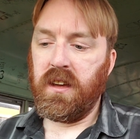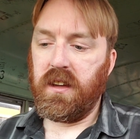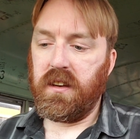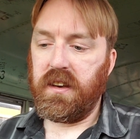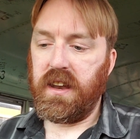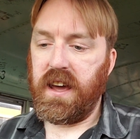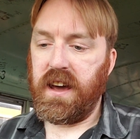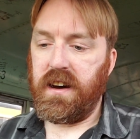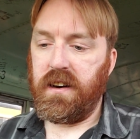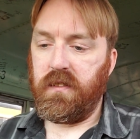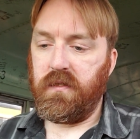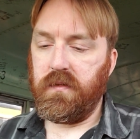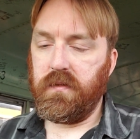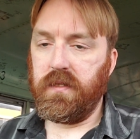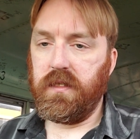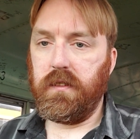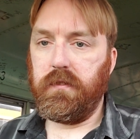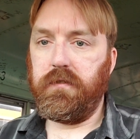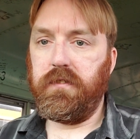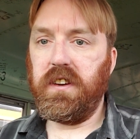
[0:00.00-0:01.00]
Now,
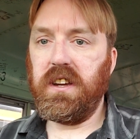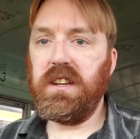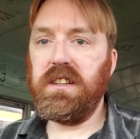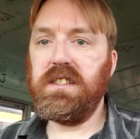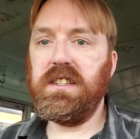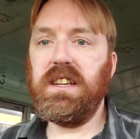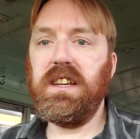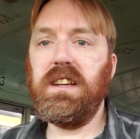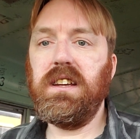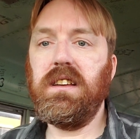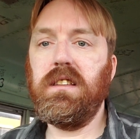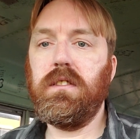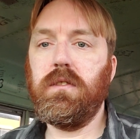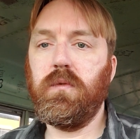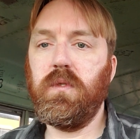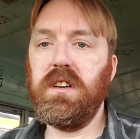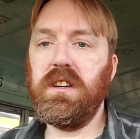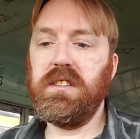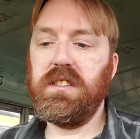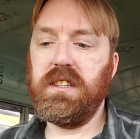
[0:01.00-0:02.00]
the
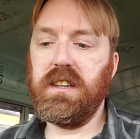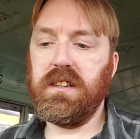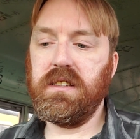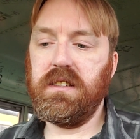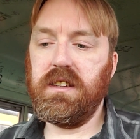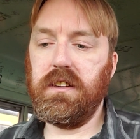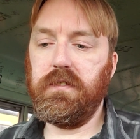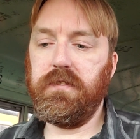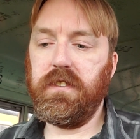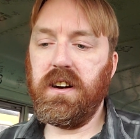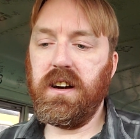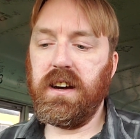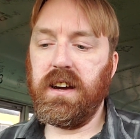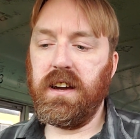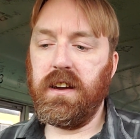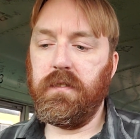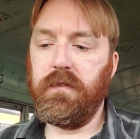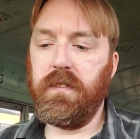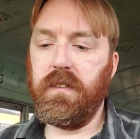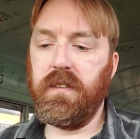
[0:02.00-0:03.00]

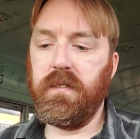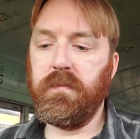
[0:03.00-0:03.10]
VT365